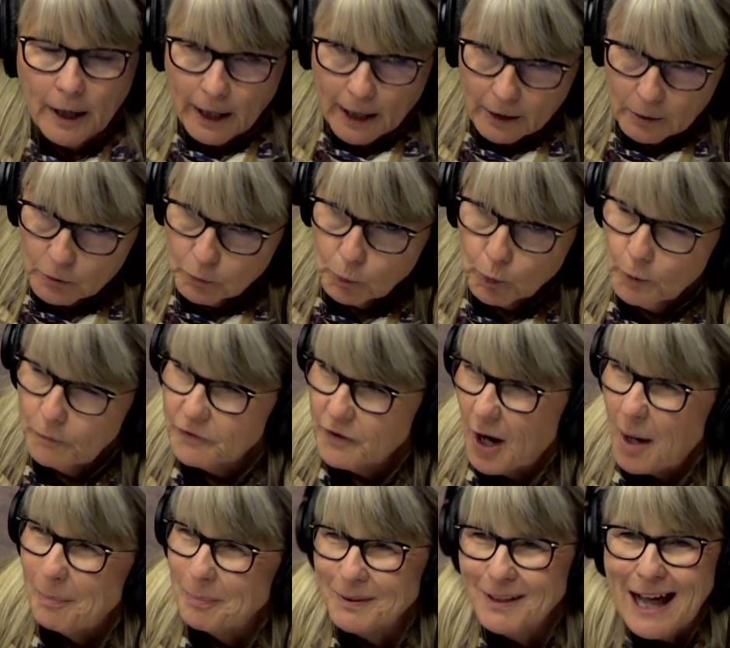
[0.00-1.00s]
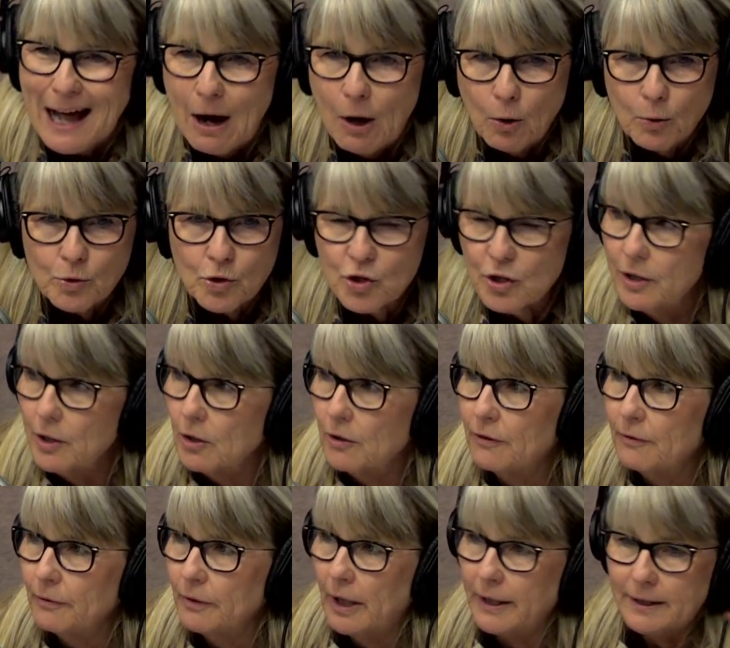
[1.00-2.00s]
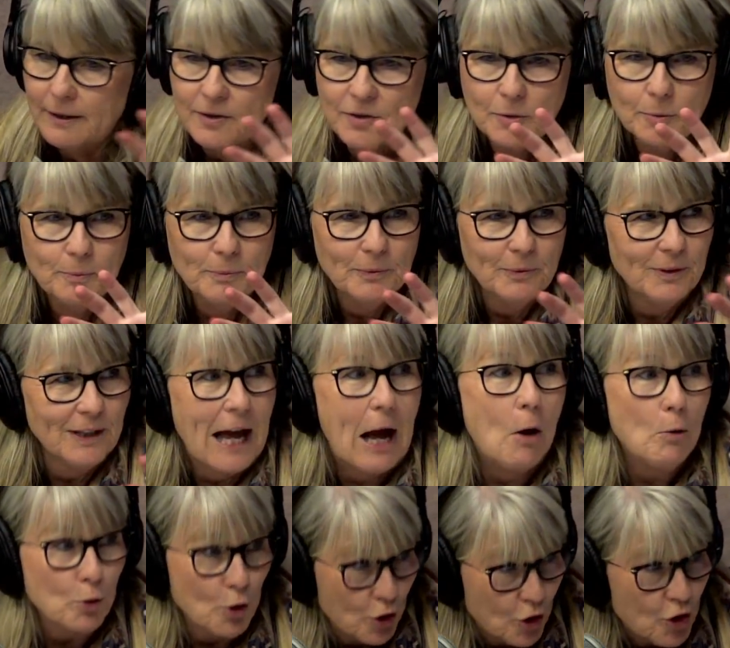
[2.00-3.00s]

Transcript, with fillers: a rooftop lounge. There are like some lounge